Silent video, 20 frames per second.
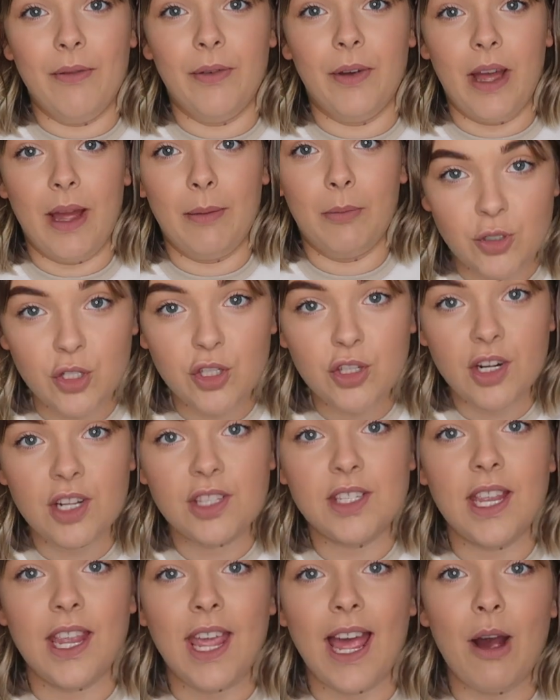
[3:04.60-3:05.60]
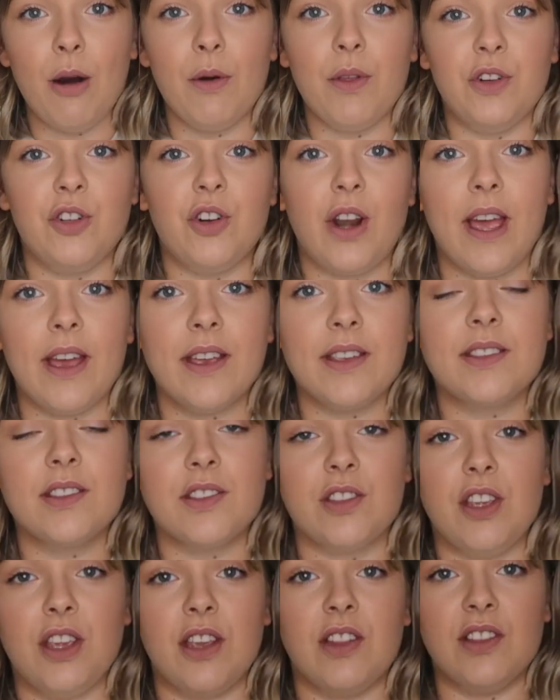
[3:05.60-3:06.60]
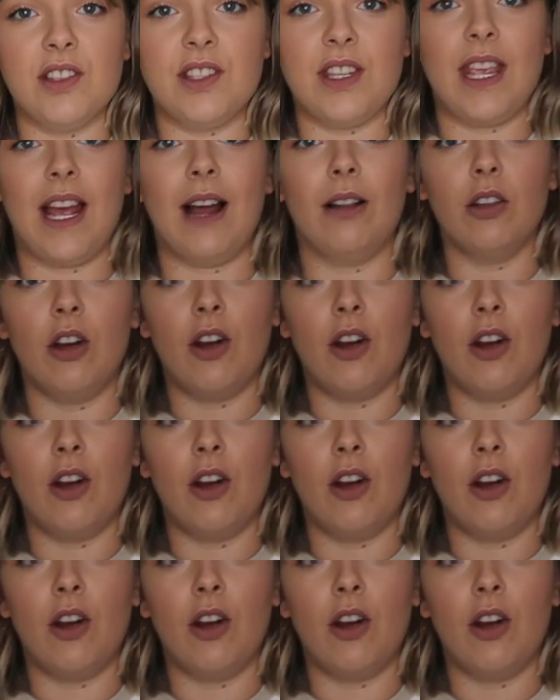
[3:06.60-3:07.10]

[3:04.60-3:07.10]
ever. I'm just gonna take it out of the dress so you can see how